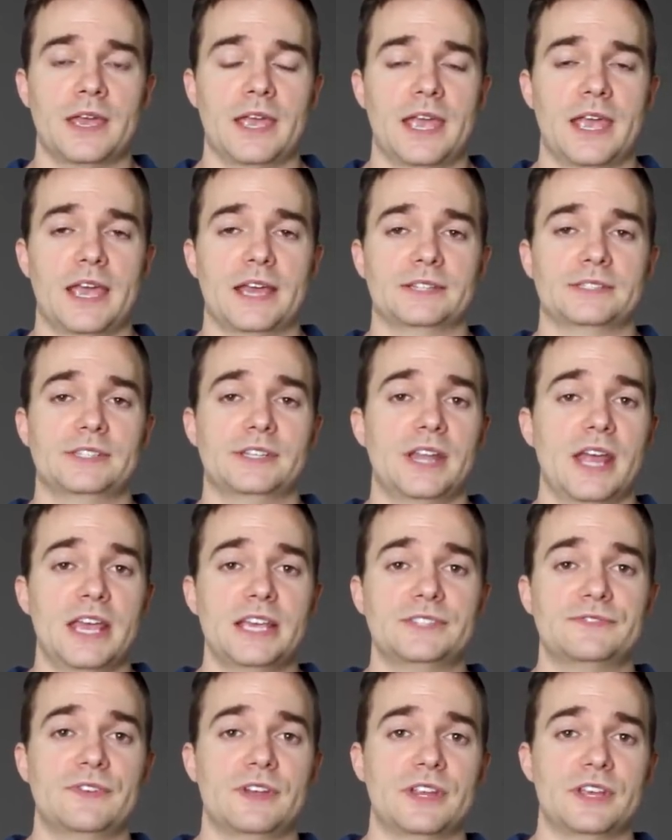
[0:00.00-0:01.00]
And
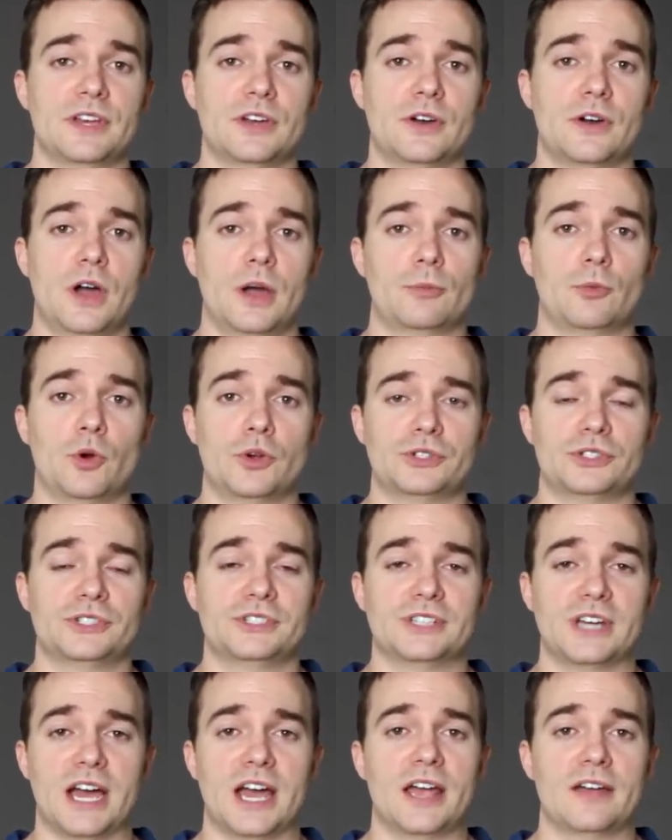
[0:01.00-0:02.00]
today's video, I'm going to
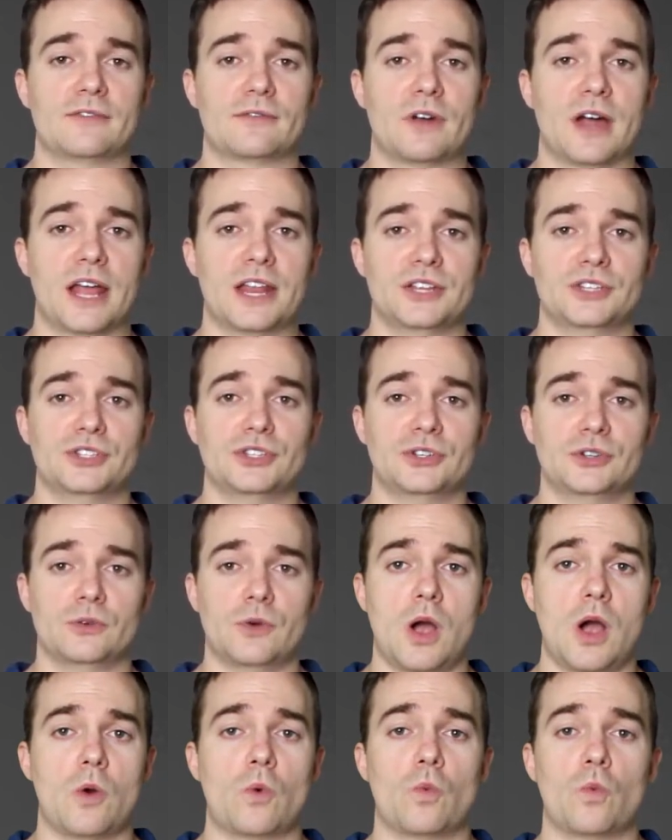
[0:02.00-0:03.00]
dive right
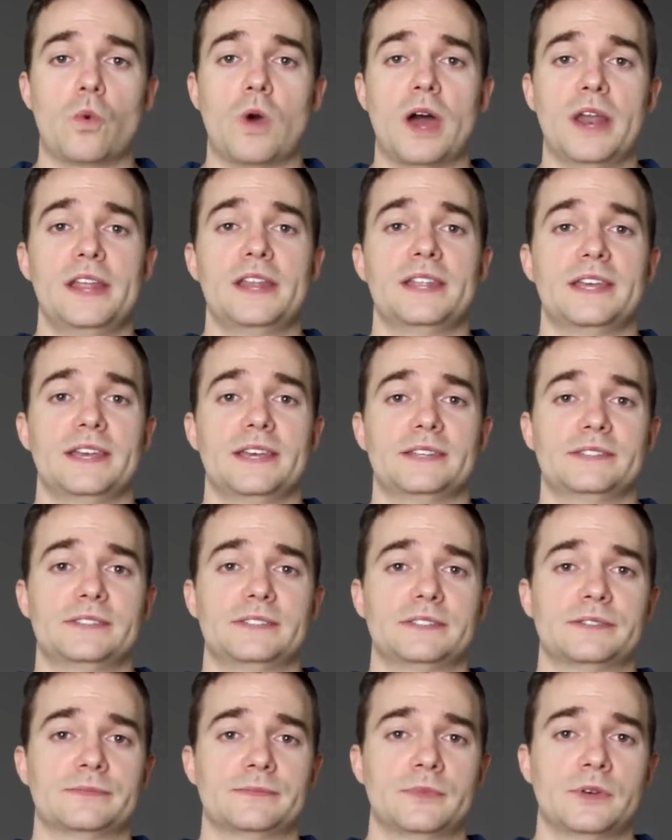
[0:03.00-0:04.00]
into what it
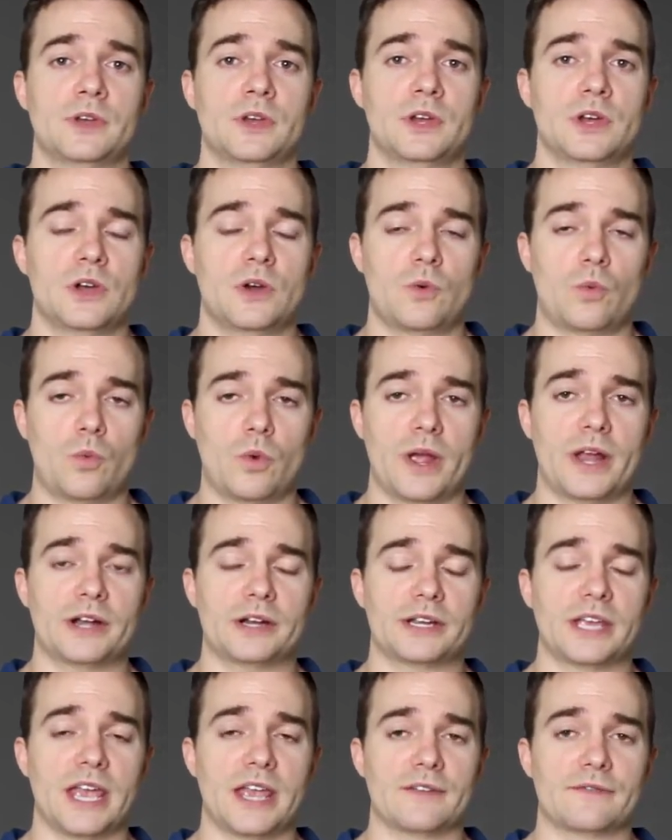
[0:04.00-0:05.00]
is,
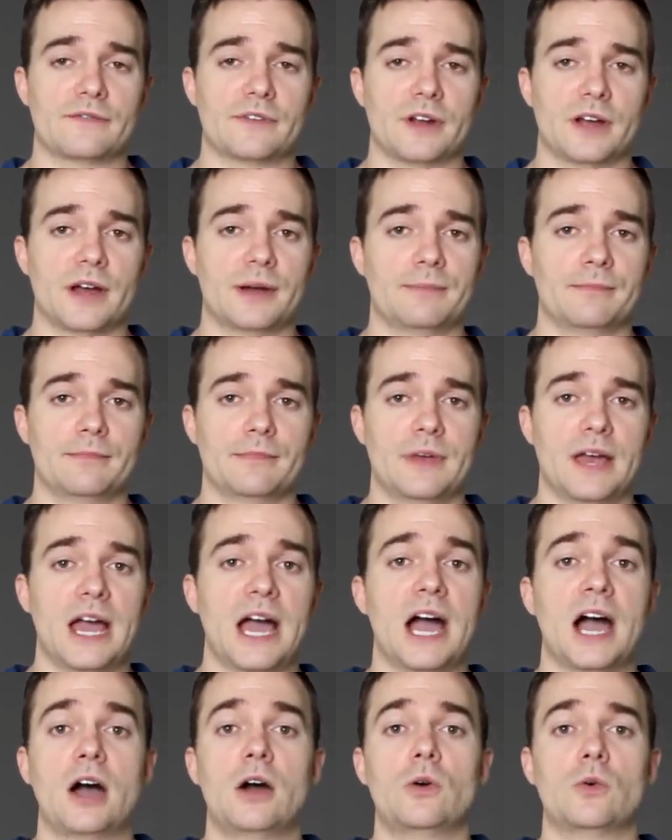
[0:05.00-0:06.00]
where it came from,
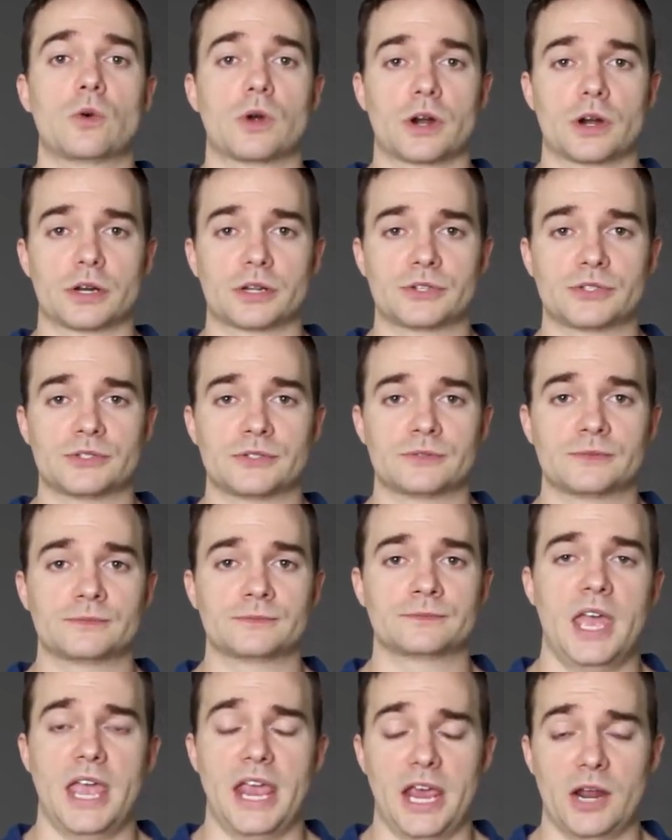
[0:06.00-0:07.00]
how it
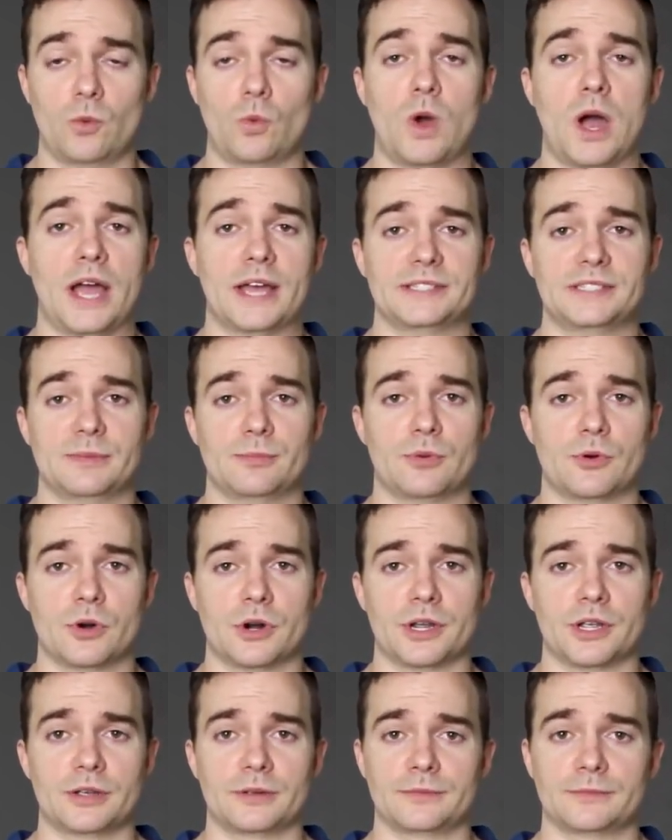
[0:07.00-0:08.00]
works, and why it's
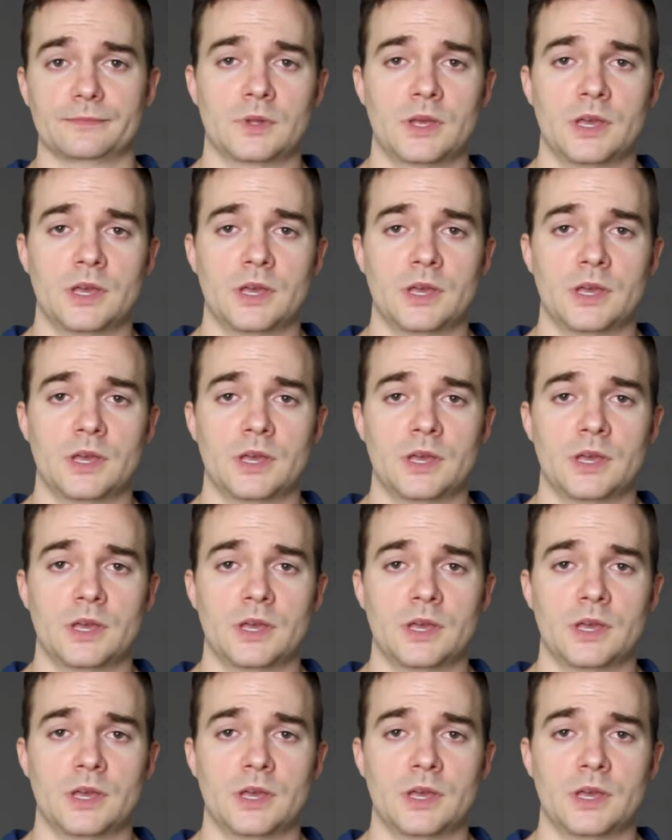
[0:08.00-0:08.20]
important.